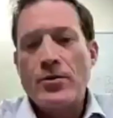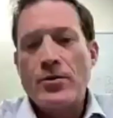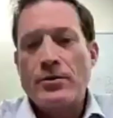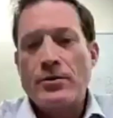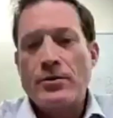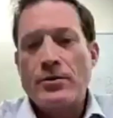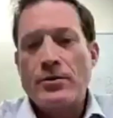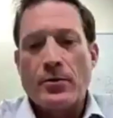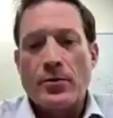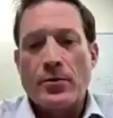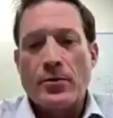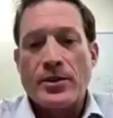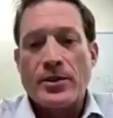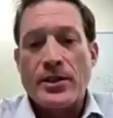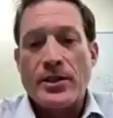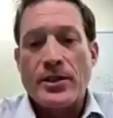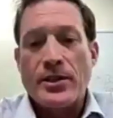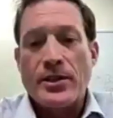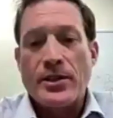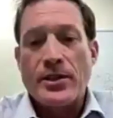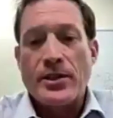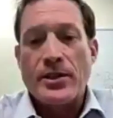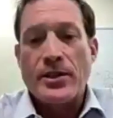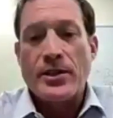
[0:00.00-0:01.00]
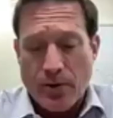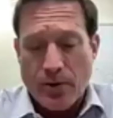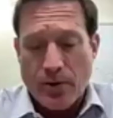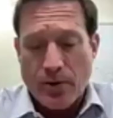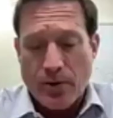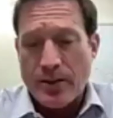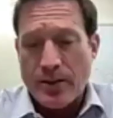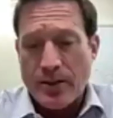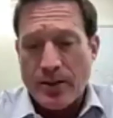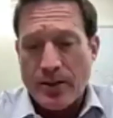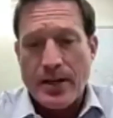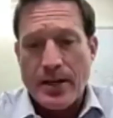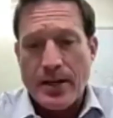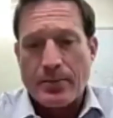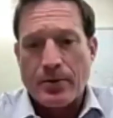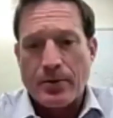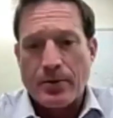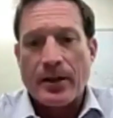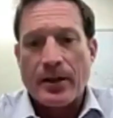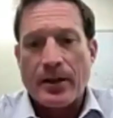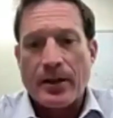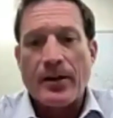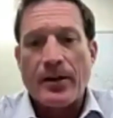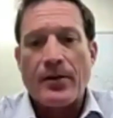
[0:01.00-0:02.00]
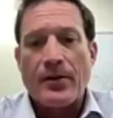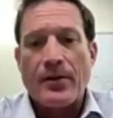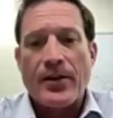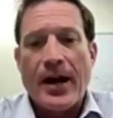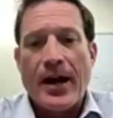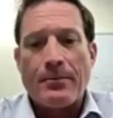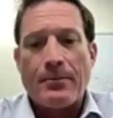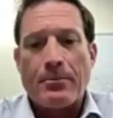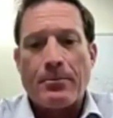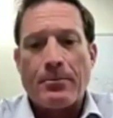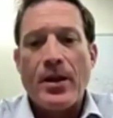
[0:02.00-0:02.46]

Yeah, and if you take that direct example,